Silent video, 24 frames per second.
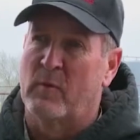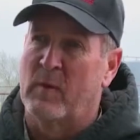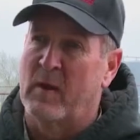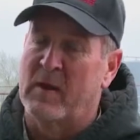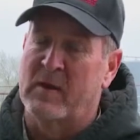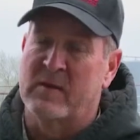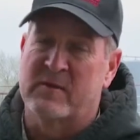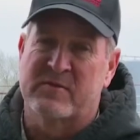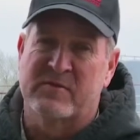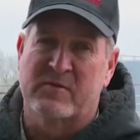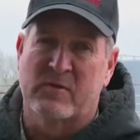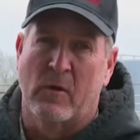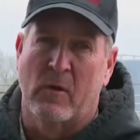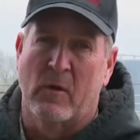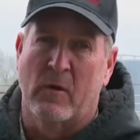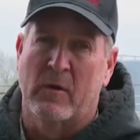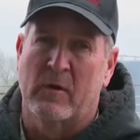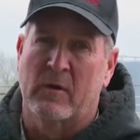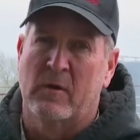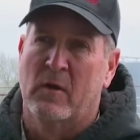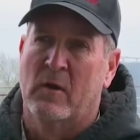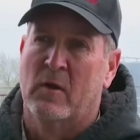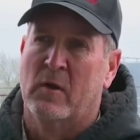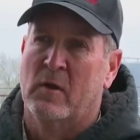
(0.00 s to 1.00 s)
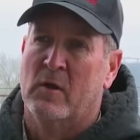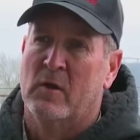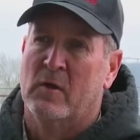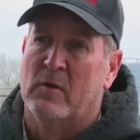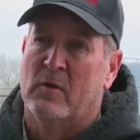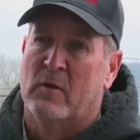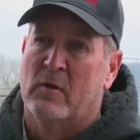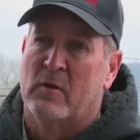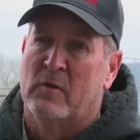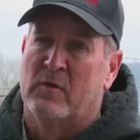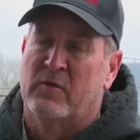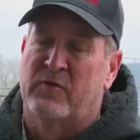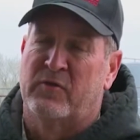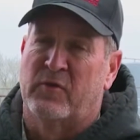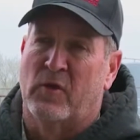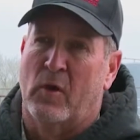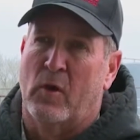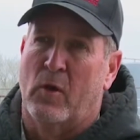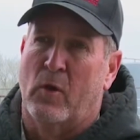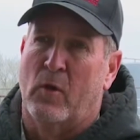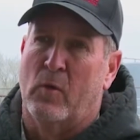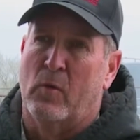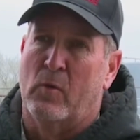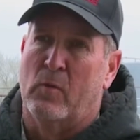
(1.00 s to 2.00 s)
the rain started.
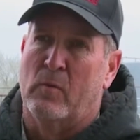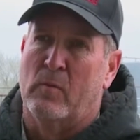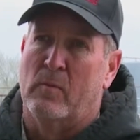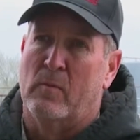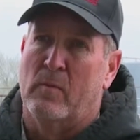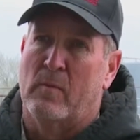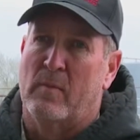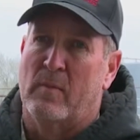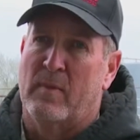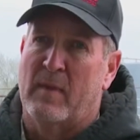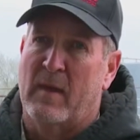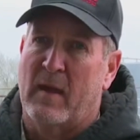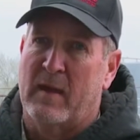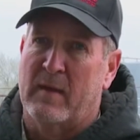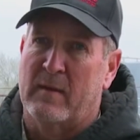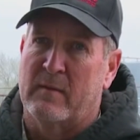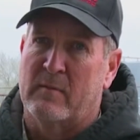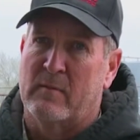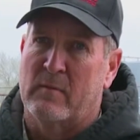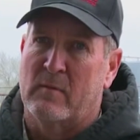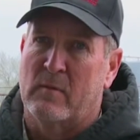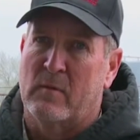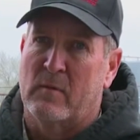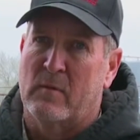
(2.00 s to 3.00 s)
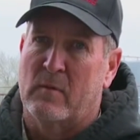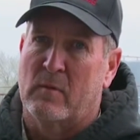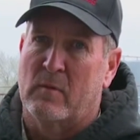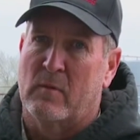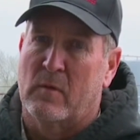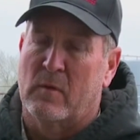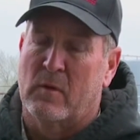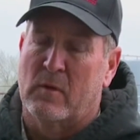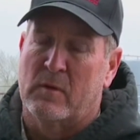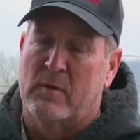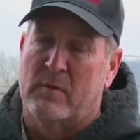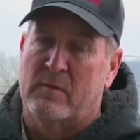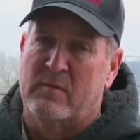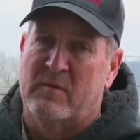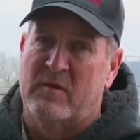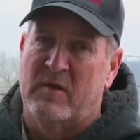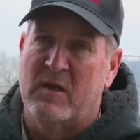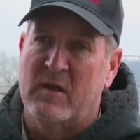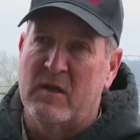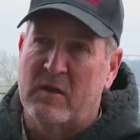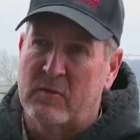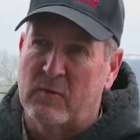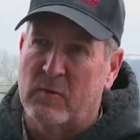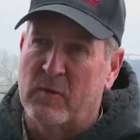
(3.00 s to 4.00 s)
So that
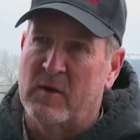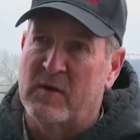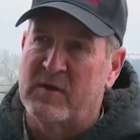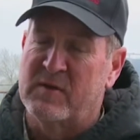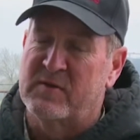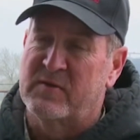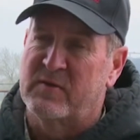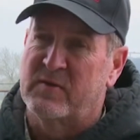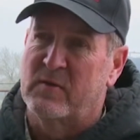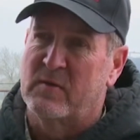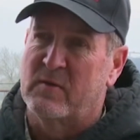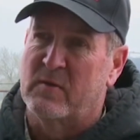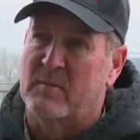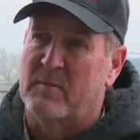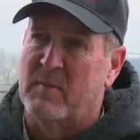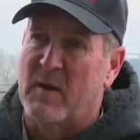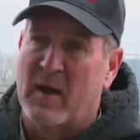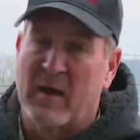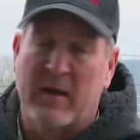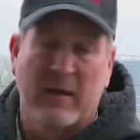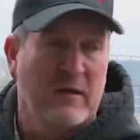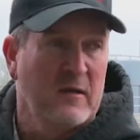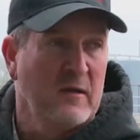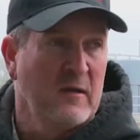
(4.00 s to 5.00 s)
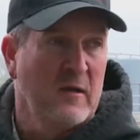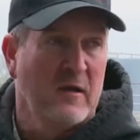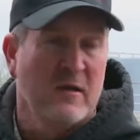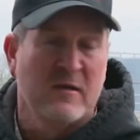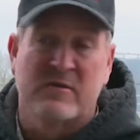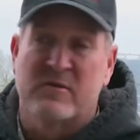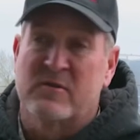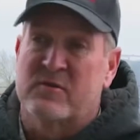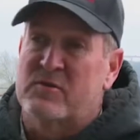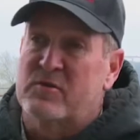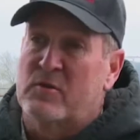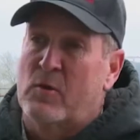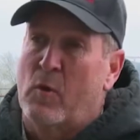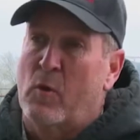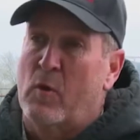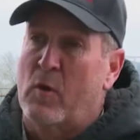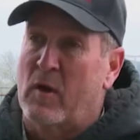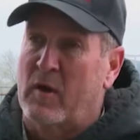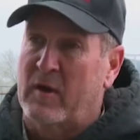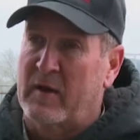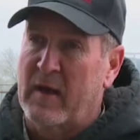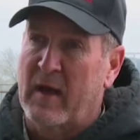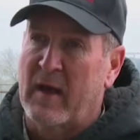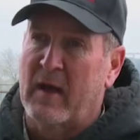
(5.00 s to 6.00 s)
decreased the body condition
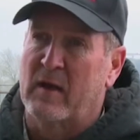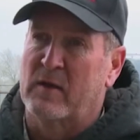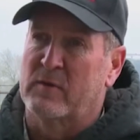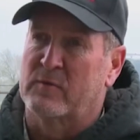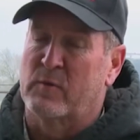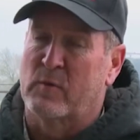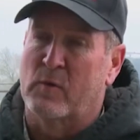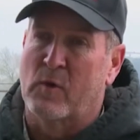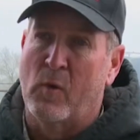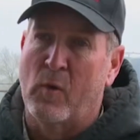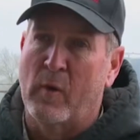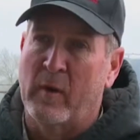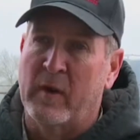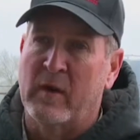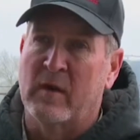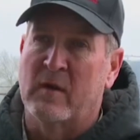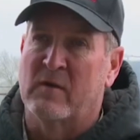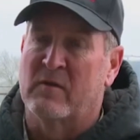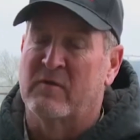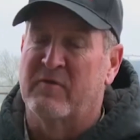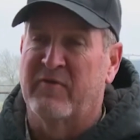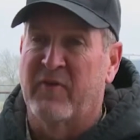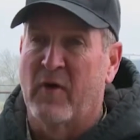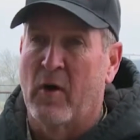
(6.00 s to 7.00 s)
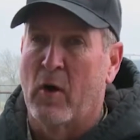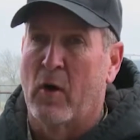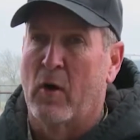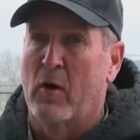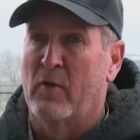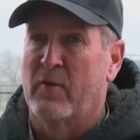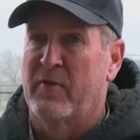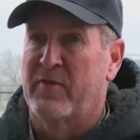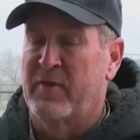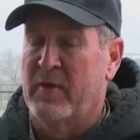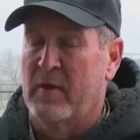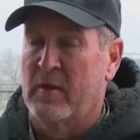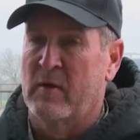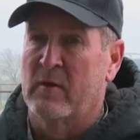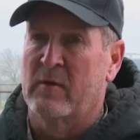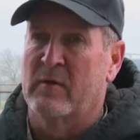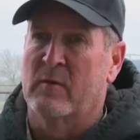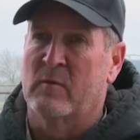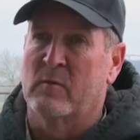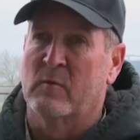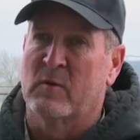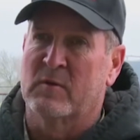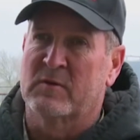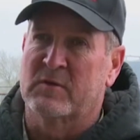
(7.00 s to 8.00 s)
score. Our cows were going into the fall thinner
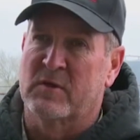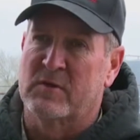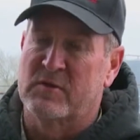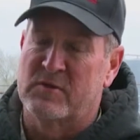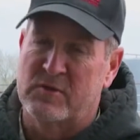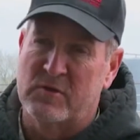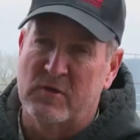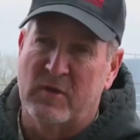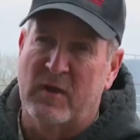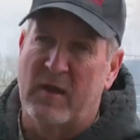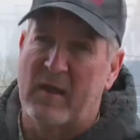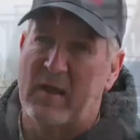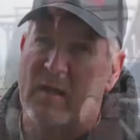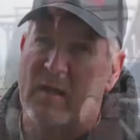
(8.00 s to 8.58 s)
than what they should